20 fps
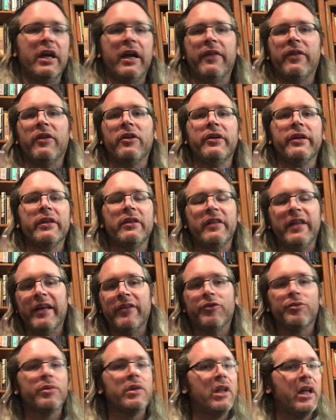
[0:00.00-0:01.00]
and the
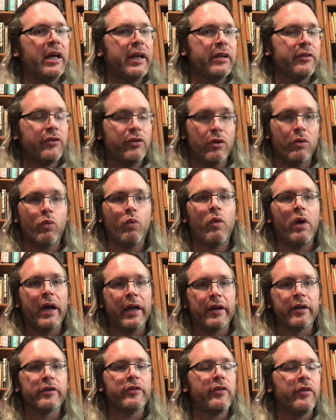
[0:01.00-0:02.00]
less reliance on
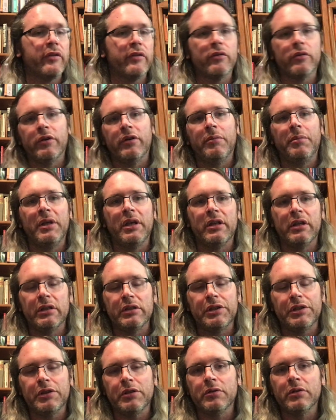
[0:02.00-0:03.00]
wires that's going to be an
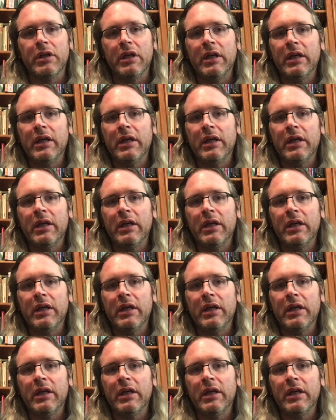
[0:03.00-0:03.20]
issue.